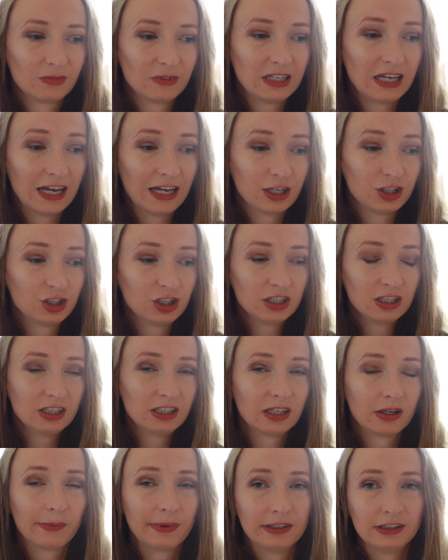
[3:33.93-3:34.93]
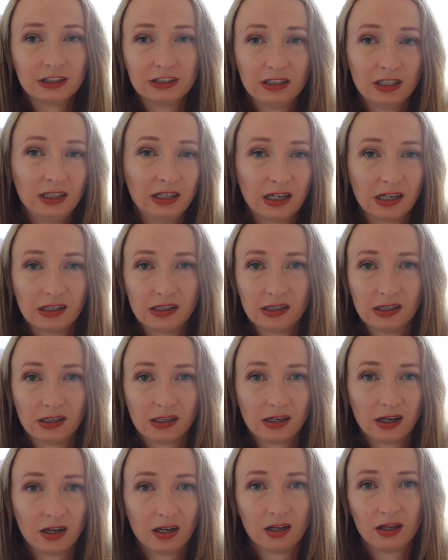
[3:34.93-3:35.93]
Yeah, she either way didn't
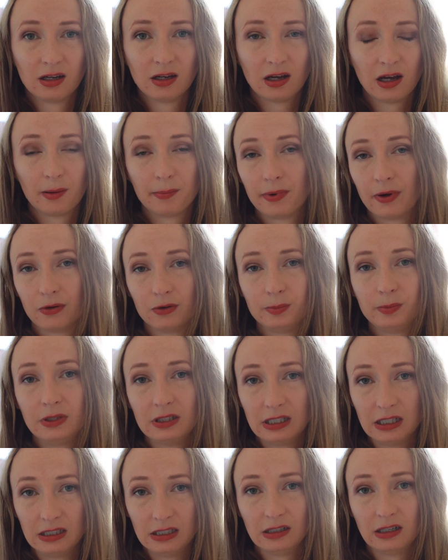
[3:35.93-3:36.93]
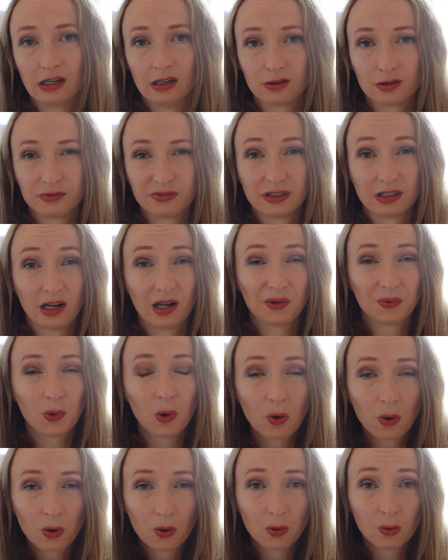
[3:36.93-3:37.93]
care about me taking care of her at
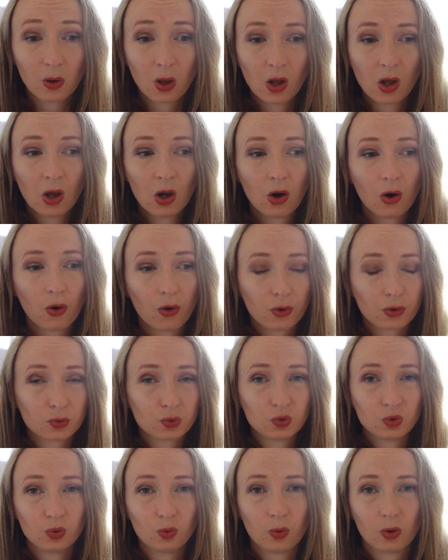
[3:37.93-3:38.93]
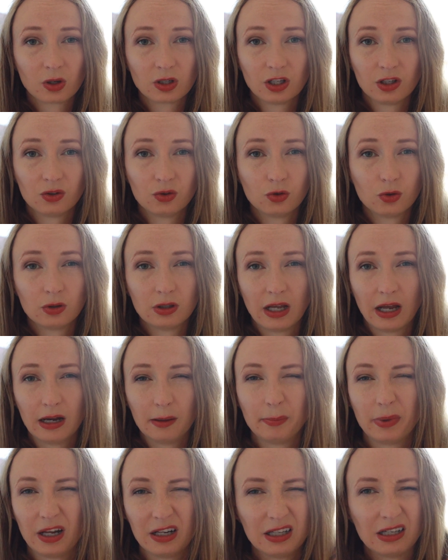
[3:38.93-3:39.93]
all, or she wanted to
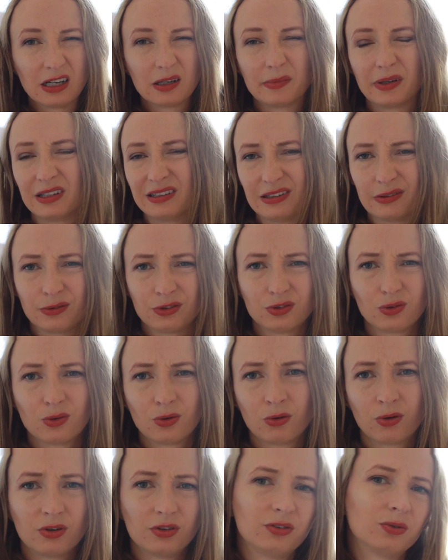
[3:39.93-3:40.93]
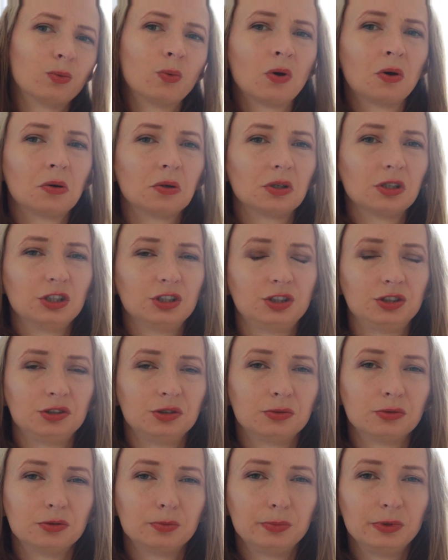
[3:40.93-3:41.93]
like pet her, but I was always worried
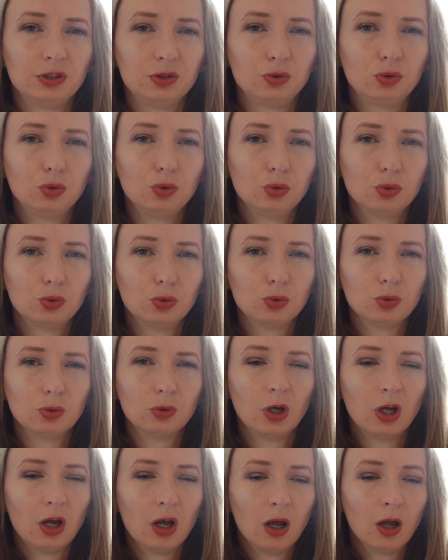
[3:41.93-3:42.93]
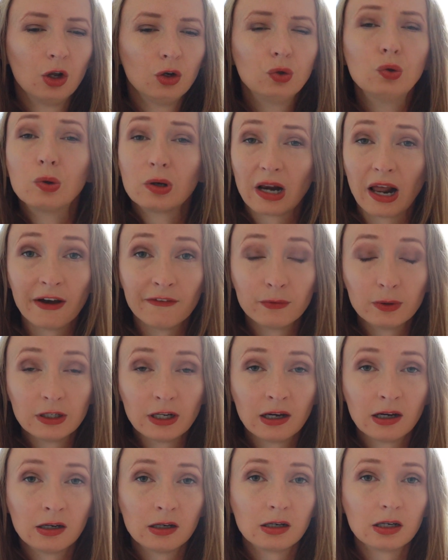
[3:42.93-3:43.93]
she would be too rough
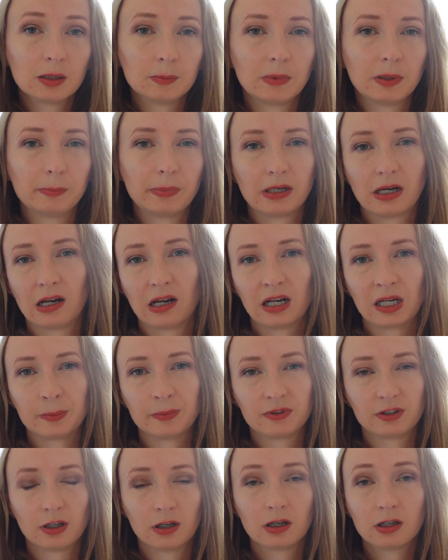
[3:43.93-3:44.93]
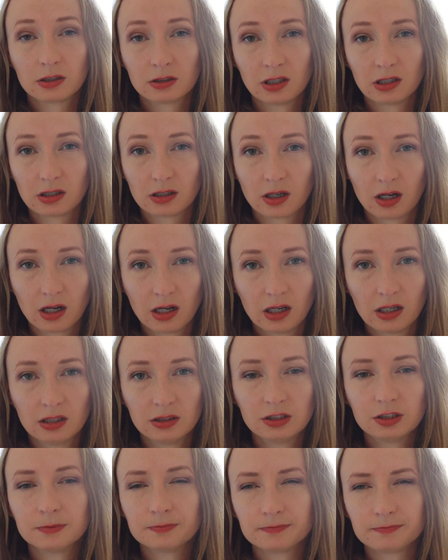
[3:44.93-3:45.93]
with her, it may perhaps hurt her
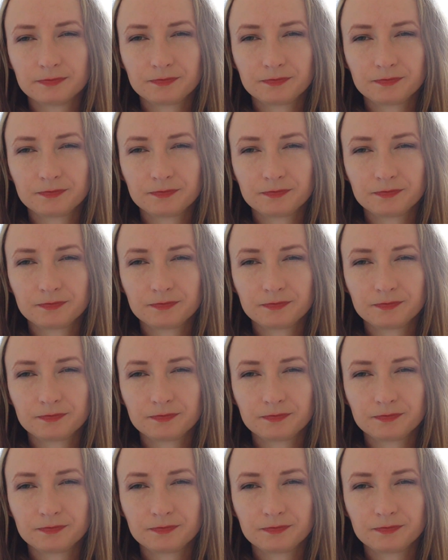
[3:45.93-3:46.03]
head.